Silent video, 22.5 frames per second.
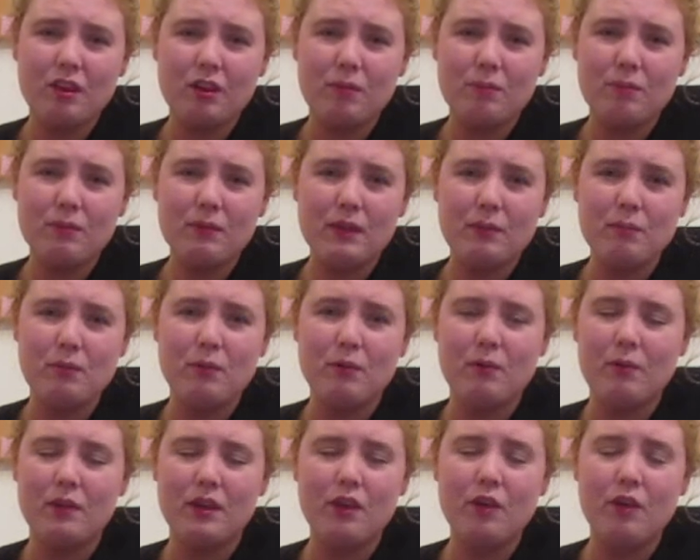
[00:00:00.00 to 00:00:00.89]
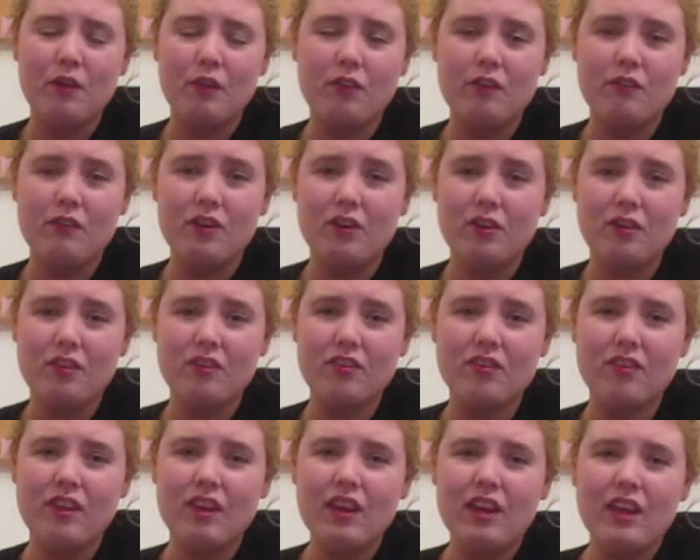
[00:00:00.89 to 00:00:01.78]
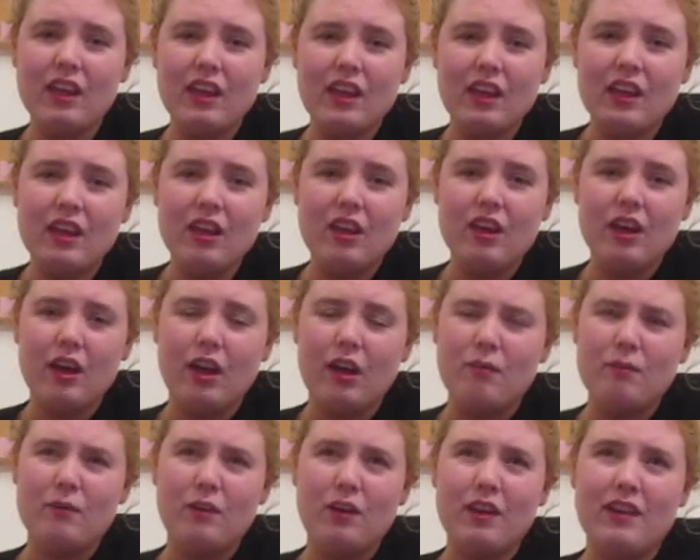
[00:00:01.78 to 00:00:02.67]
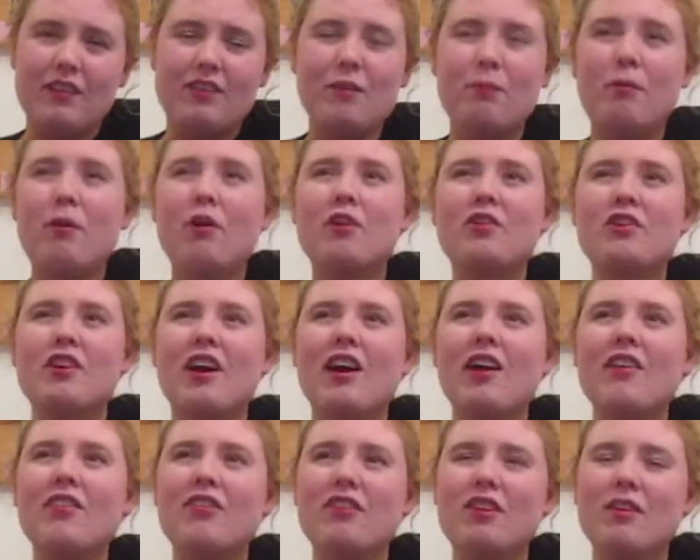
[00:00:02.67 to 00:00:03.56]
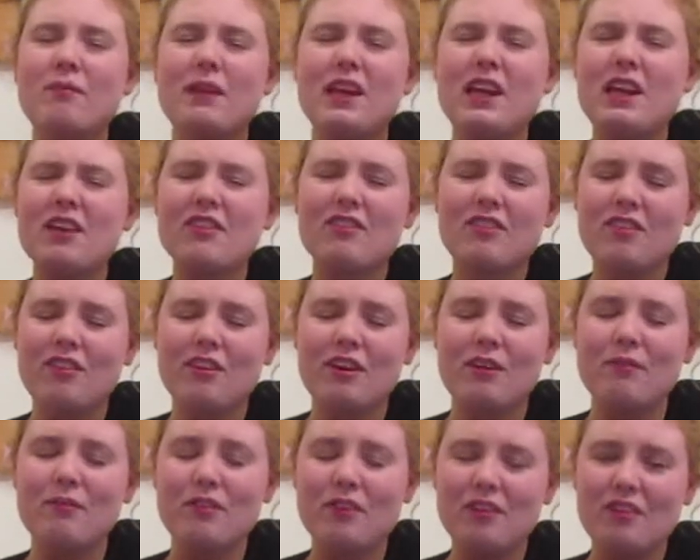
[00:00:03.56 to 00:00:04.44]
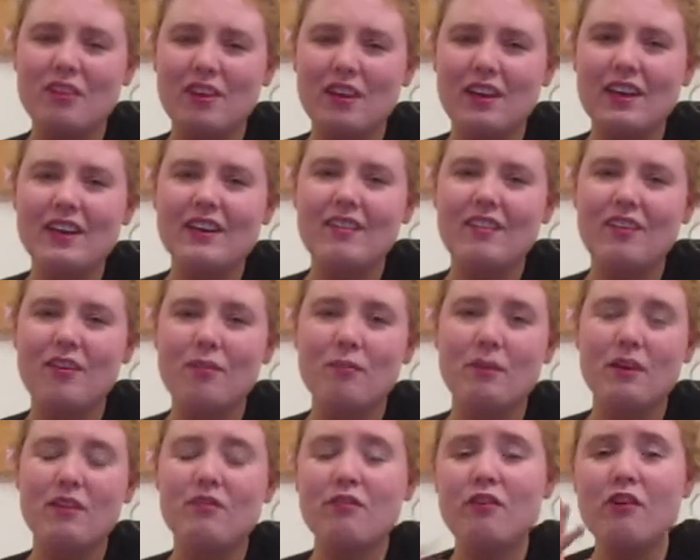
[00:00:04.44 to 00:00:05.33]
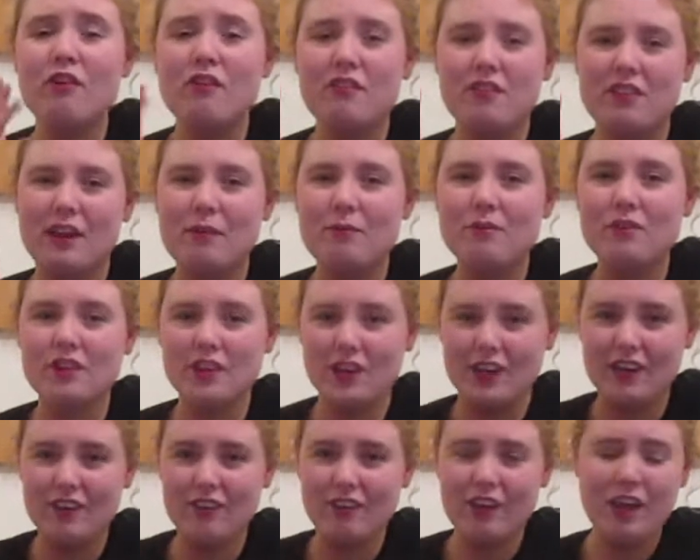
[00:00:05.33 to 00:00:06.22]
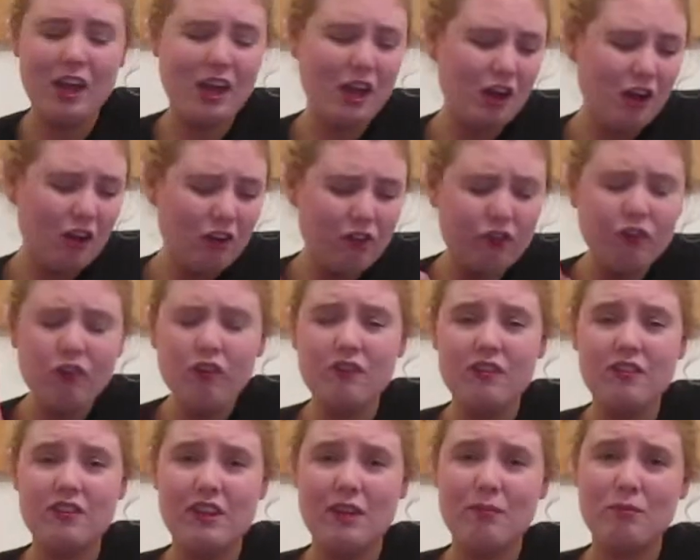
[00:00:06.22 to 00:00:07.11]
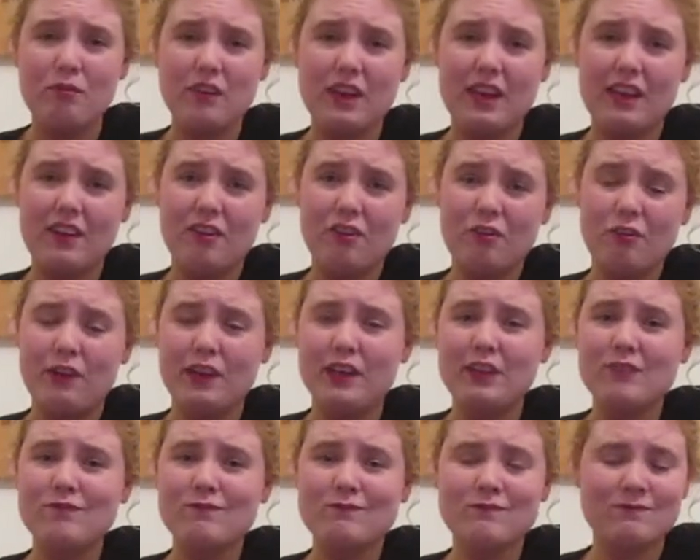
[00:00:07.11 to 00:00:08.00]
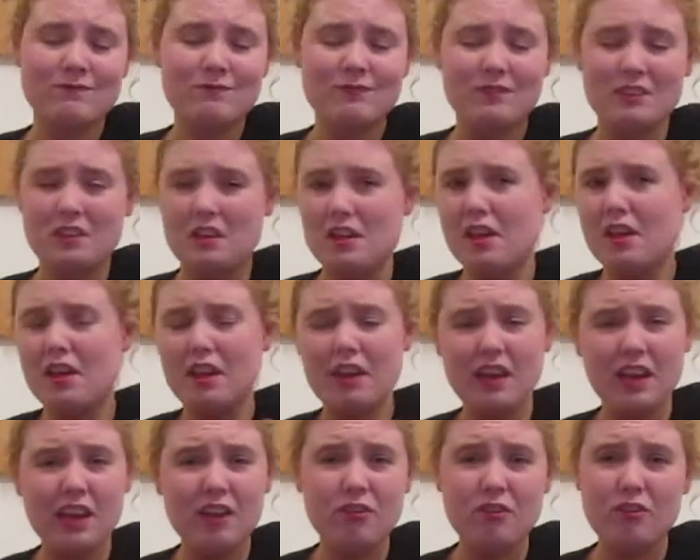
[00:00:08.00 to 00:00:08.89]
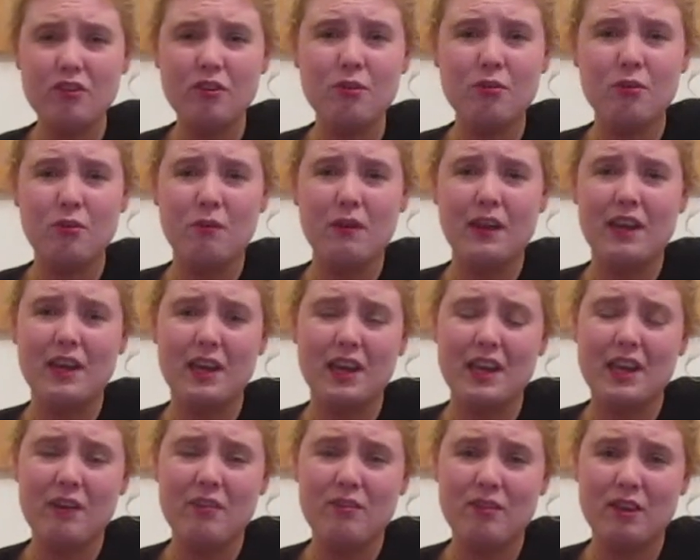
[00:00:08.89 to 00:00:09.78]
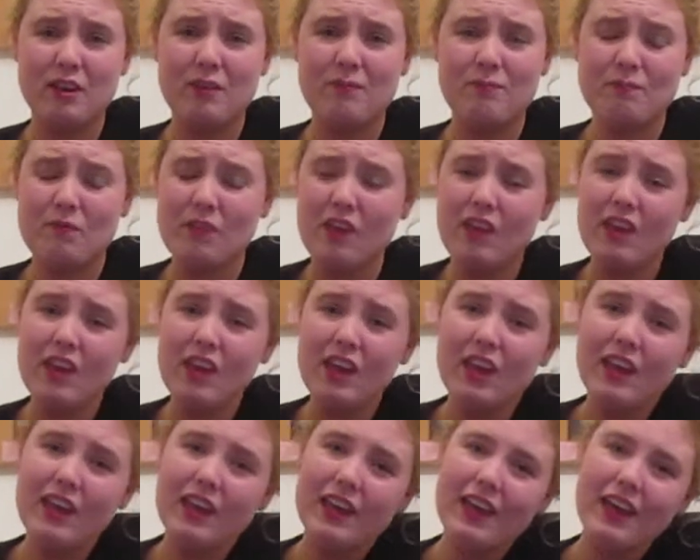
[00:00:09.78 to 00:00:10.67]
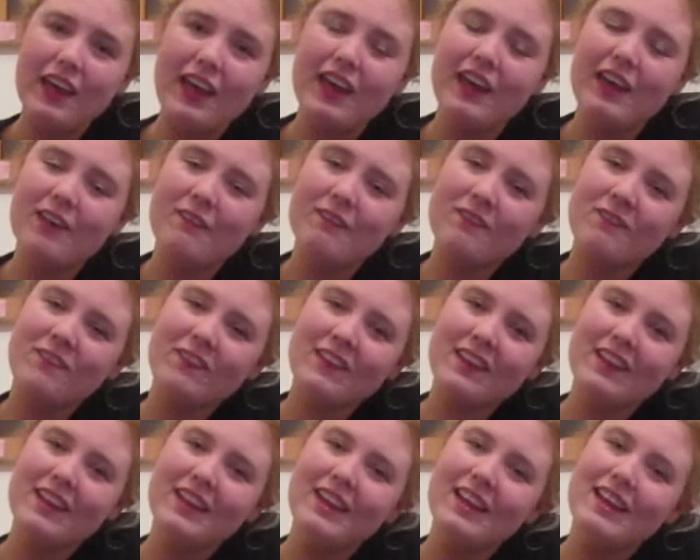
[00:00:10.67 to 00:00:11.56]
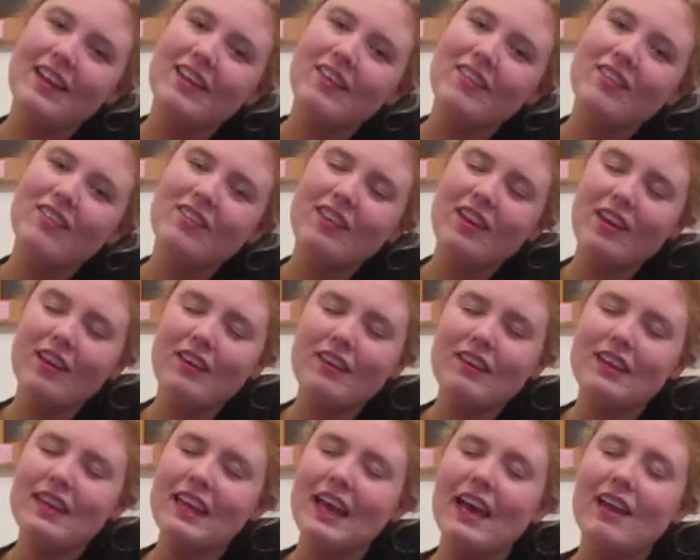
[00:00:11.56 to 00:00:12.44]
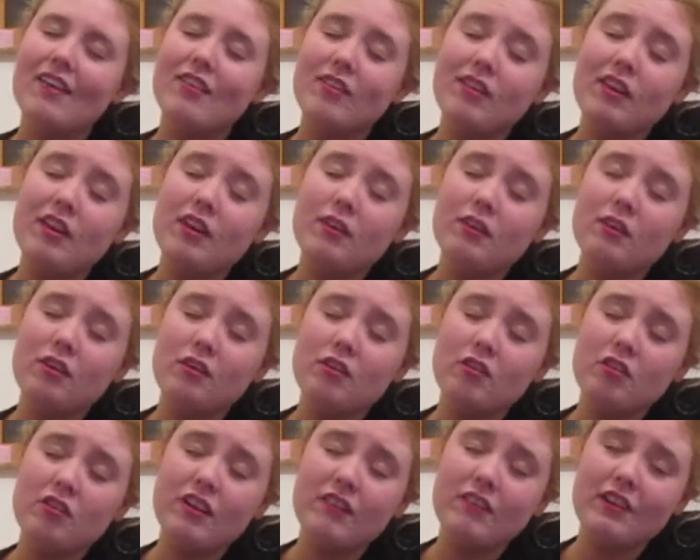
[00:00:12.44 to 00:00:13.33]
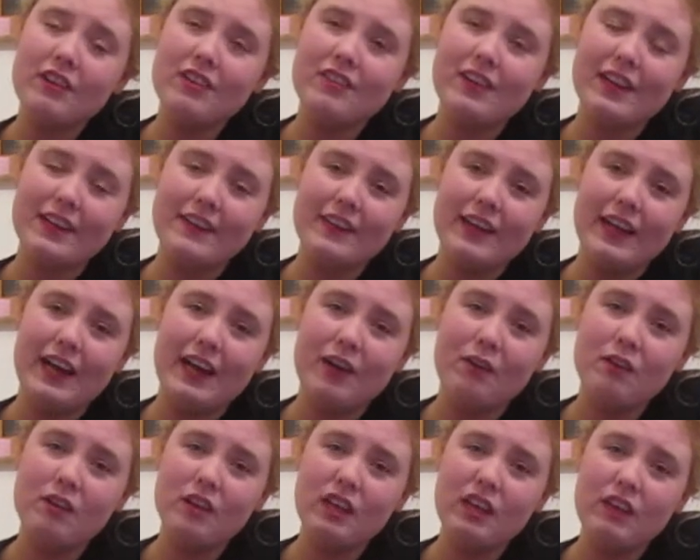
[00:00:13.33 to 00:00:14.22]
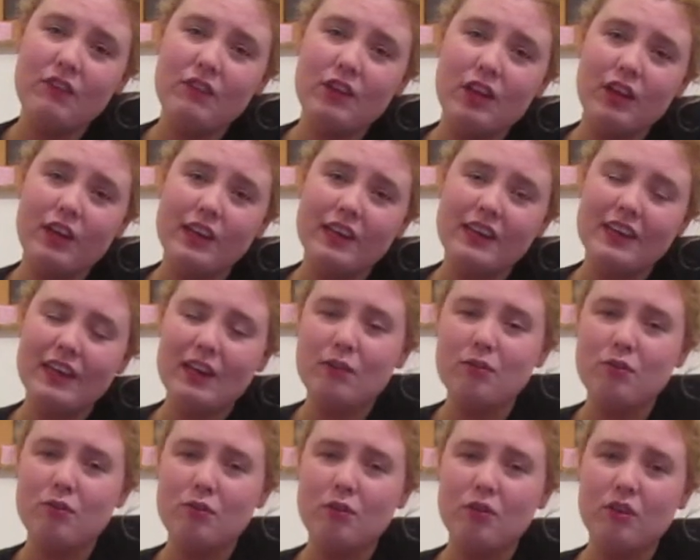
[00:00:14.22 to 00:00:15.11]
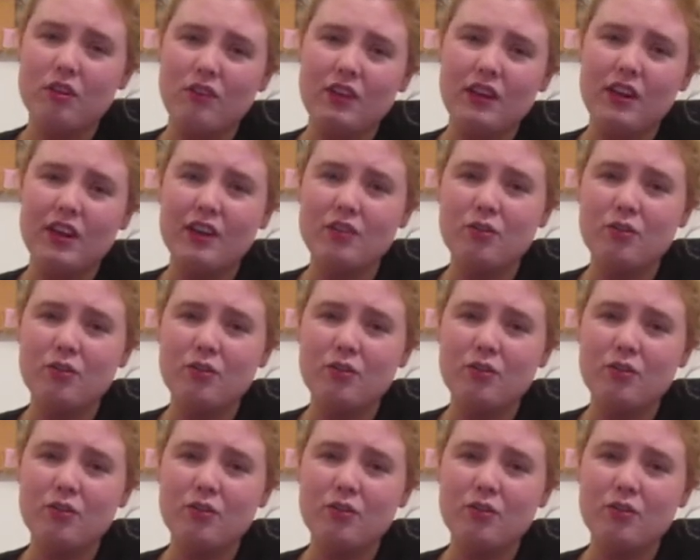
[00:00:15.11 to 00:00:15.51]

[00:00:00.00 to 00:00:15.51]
people on the vlogs, and the podcasts. I mean, sorry, I'm so tired. This is my fourth attempt, guys. Fourth attempt to get this right. It's still not working out, is it? So you should definitely check that out if you like girl talk, if you like